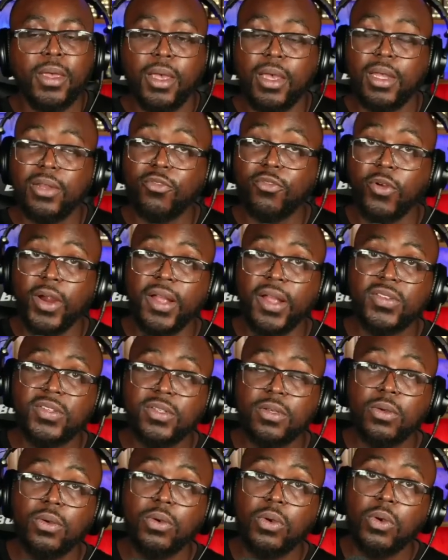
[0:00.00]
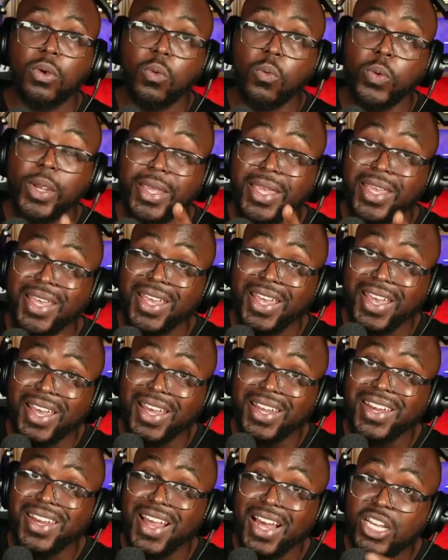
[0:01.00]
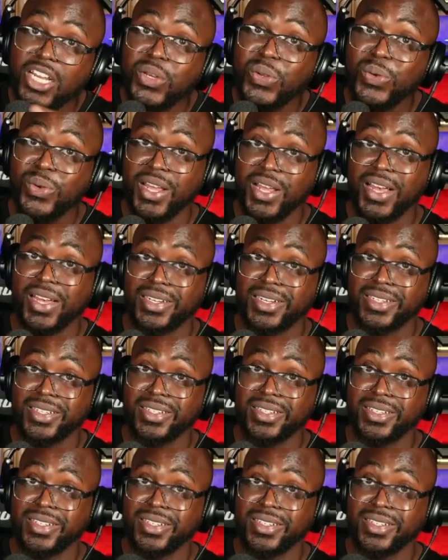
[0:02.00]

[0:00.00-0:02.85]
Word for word: And friends, we cannot do that.